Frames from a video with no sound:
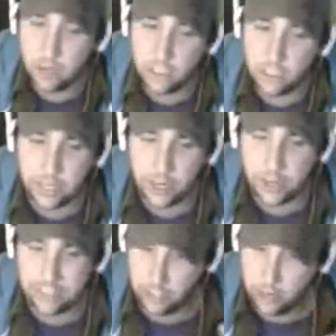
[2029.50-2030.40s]

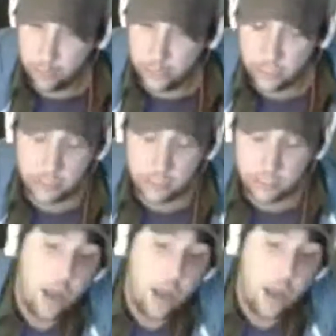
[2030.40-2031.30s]
multiplayer and zombies,
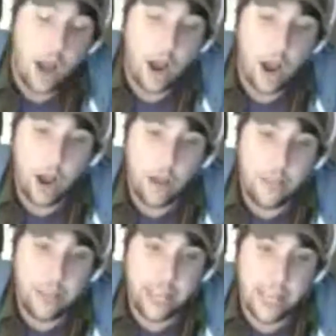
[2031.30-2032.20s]

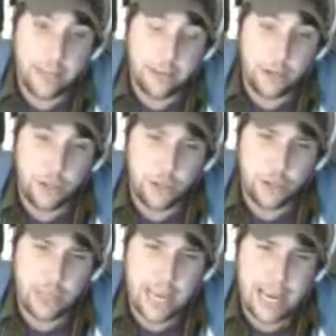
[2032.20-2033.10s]
that
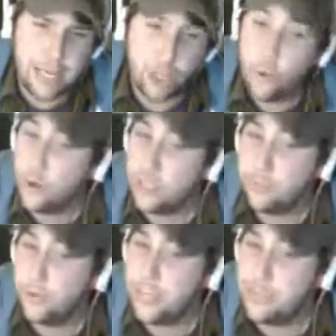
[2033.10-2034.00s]
they lowered the
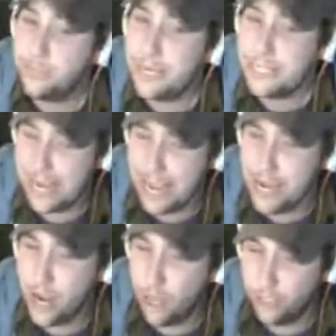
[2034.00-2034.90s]
price by
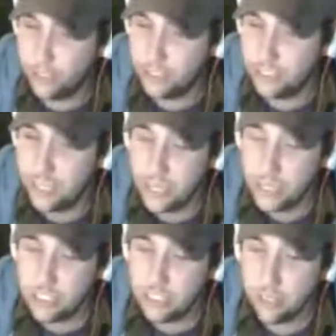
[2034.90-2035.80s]
$10.
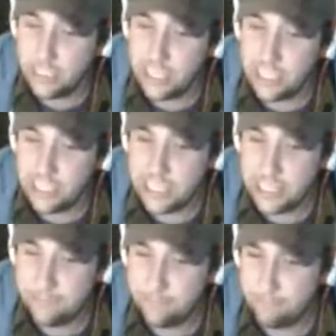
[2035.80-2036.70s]
So
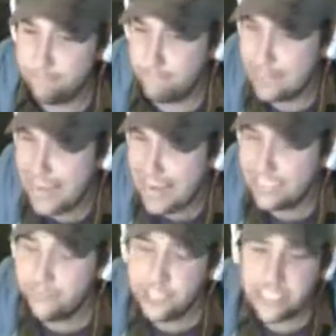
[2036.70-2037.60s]
essentially,
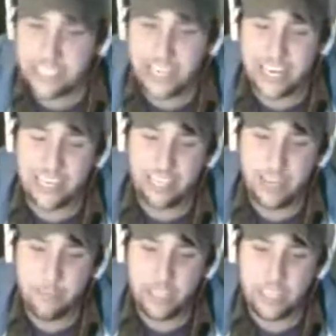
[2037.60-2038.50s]
Activision's kind of
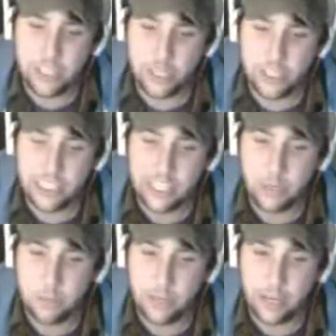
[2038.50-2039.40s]
claiming that their
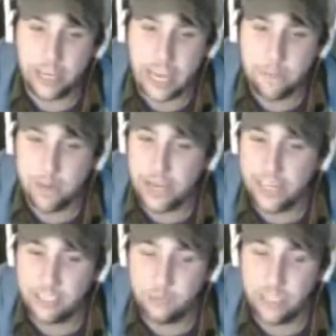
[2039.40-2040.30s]
single player
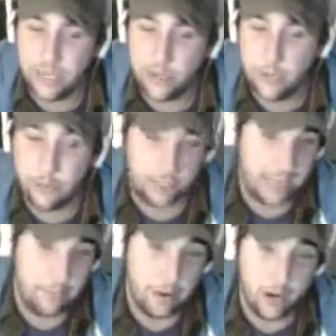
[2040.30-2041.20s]
campaign is really only worth
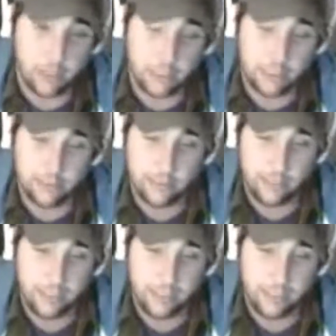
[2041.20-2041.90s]
$10,